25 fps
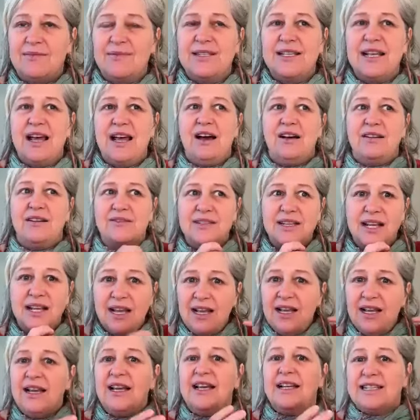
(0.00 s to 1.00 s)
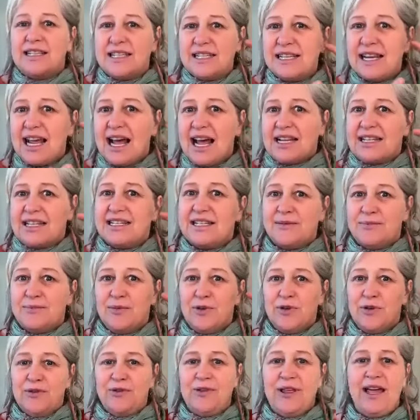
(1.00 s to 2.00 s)
themselves, it starts to
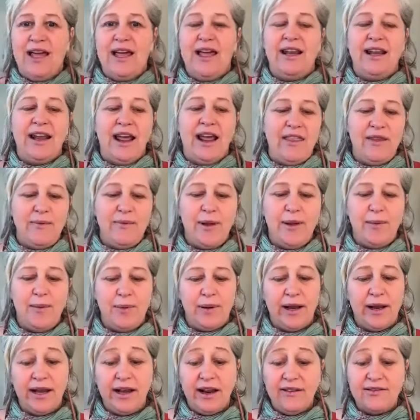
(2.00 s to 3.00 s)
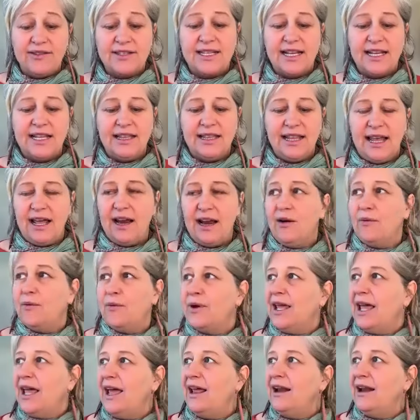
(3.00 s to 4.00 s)
move that in other people. And I've seen that.
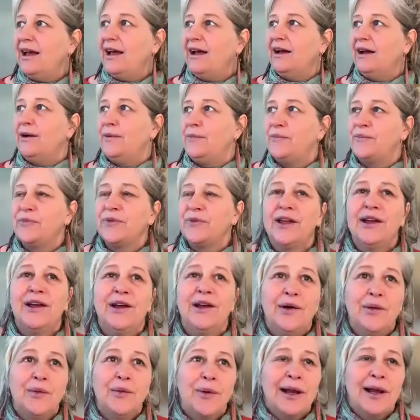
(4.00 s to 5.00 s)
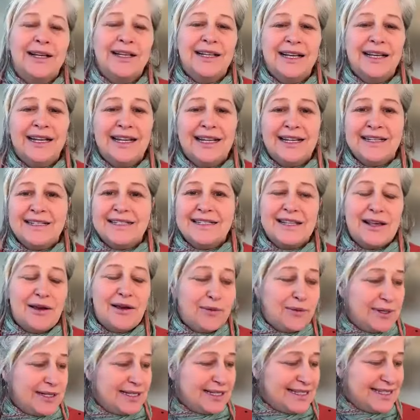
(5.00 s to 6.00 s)
We had a one cleanse
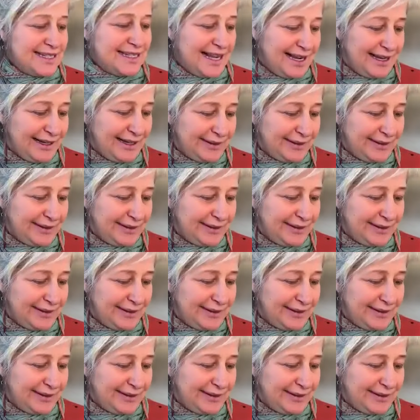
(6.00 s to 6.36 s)
that was